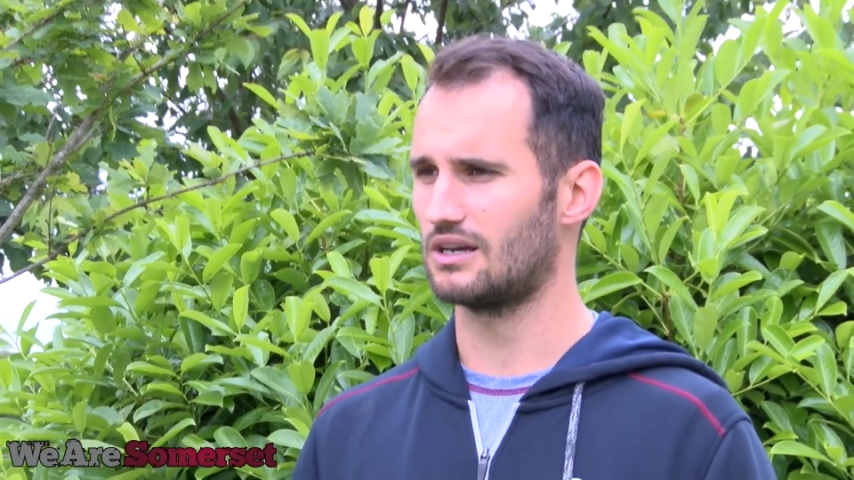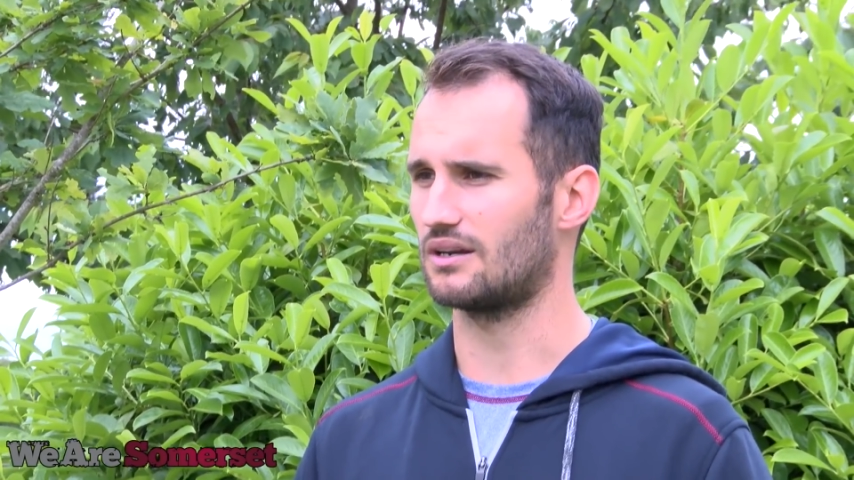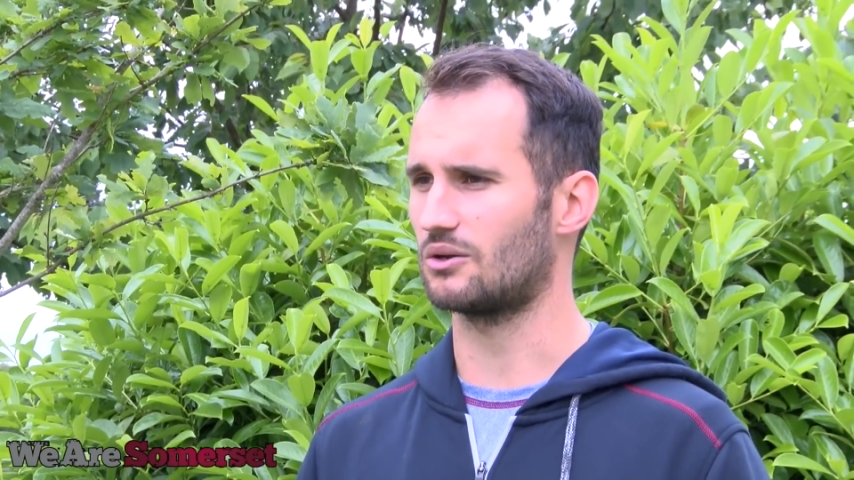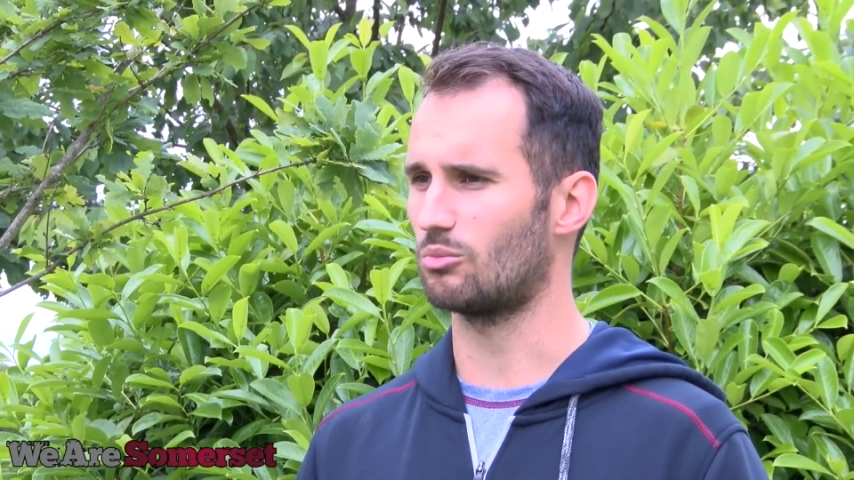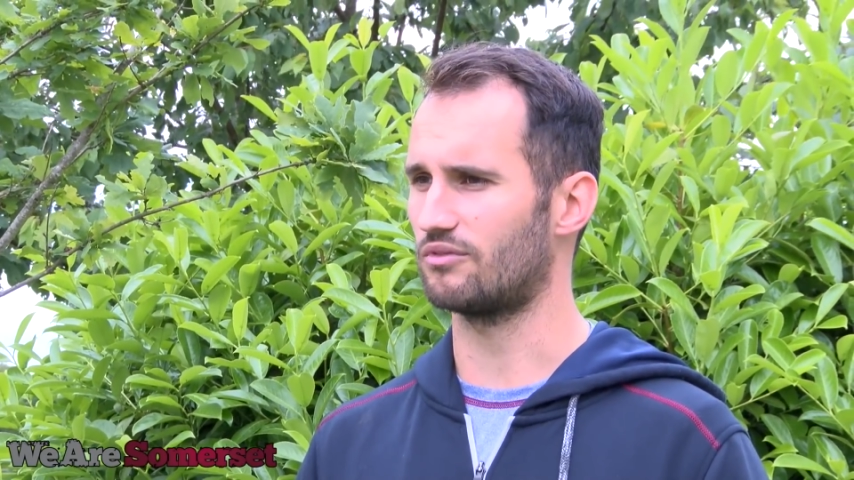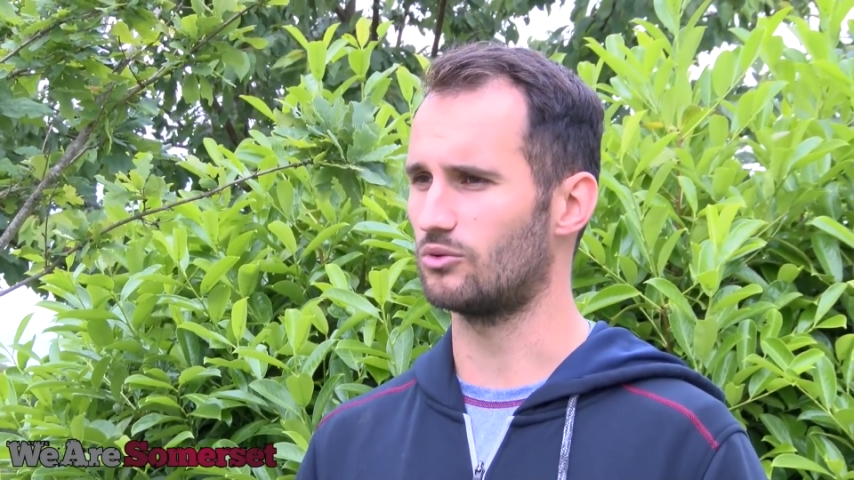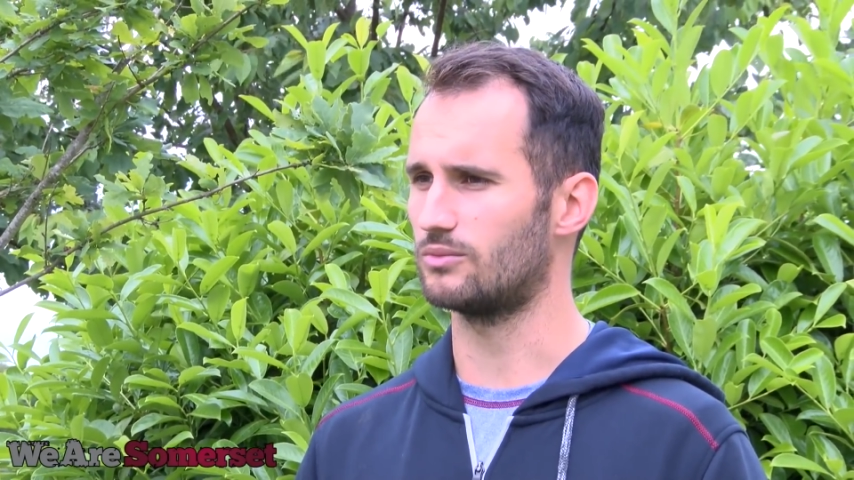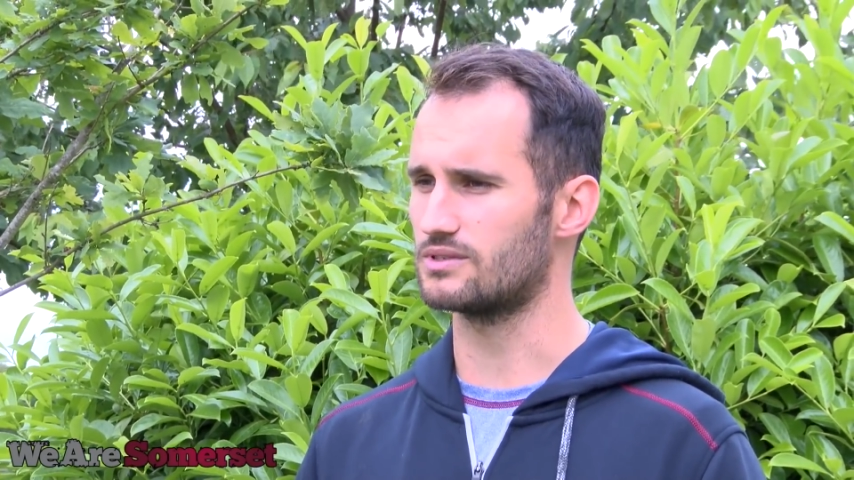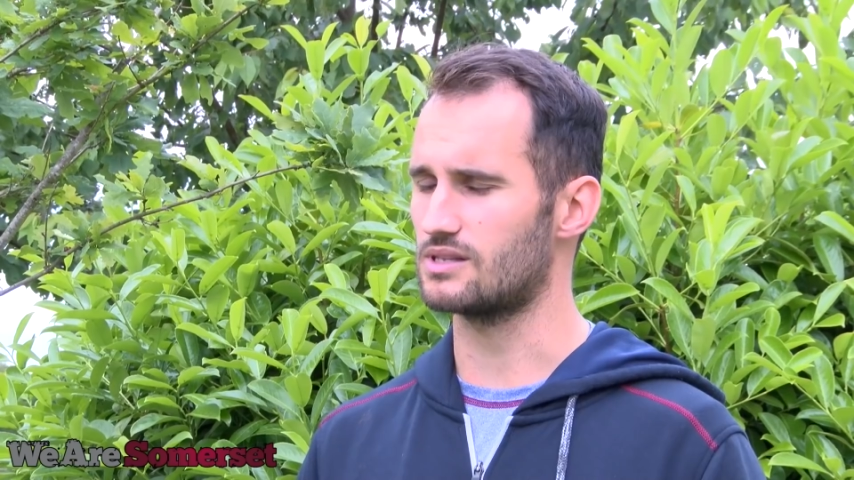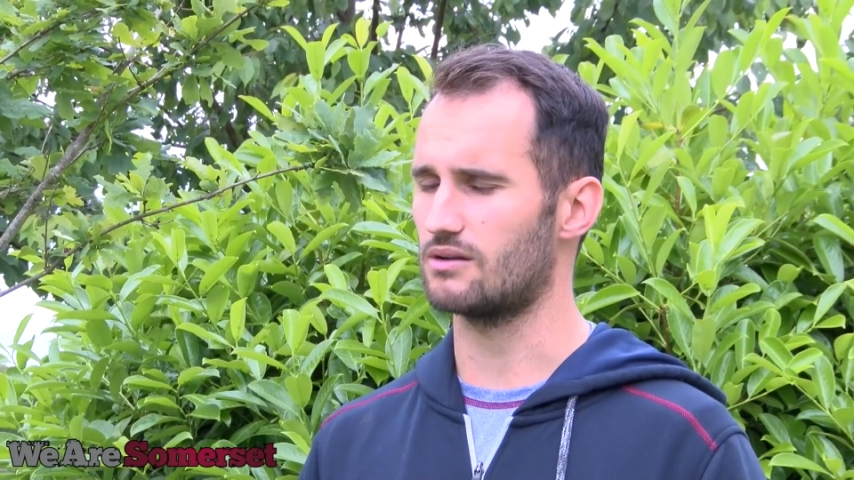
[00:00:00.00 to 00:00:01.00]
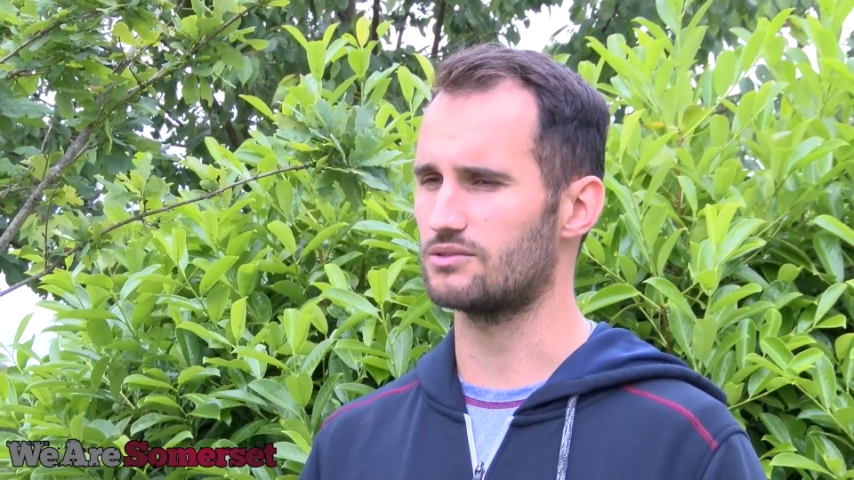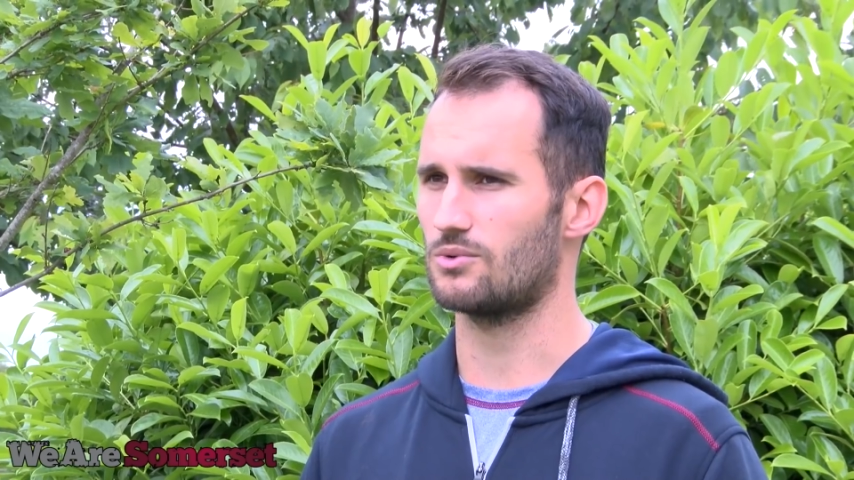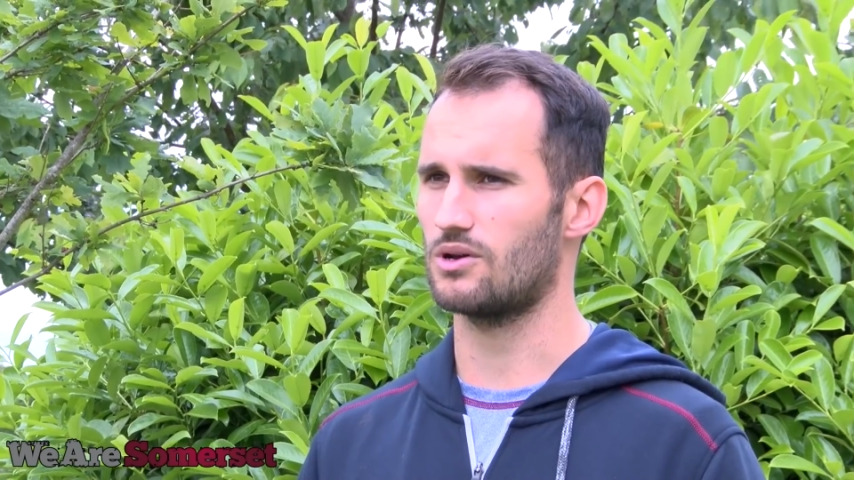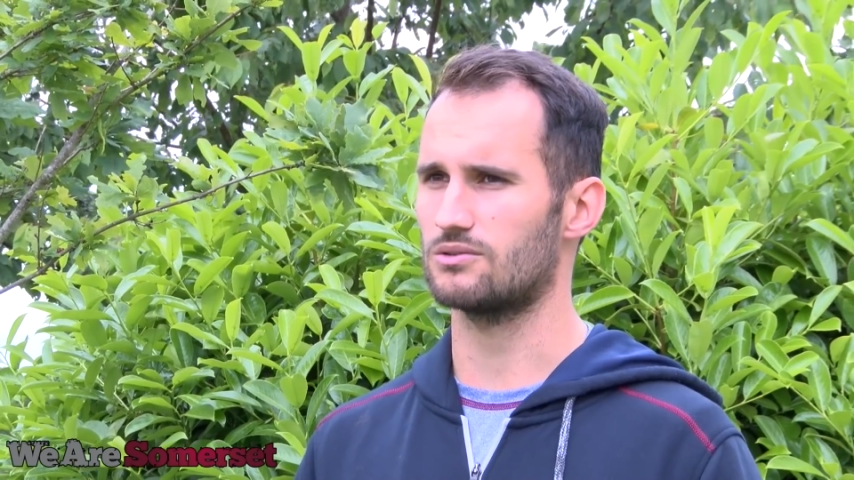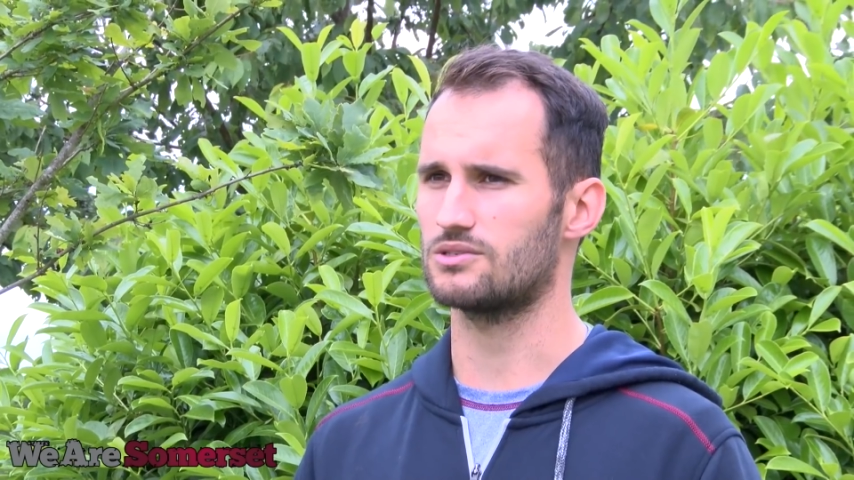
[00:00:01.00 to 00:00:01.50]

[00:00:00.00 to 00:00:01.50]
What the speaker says: clinical performance there as well.